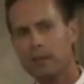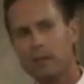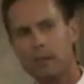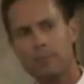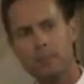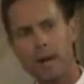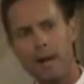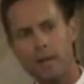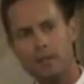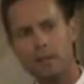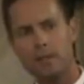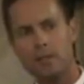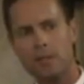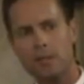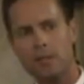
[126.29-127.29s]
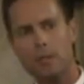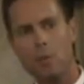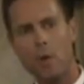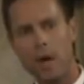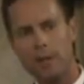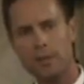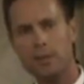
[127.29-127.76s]
if politicians in
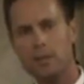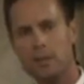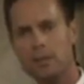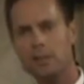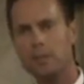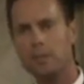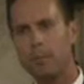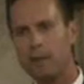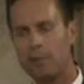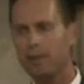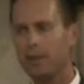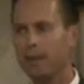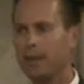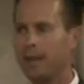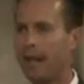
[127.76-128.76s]
Washington and Springfield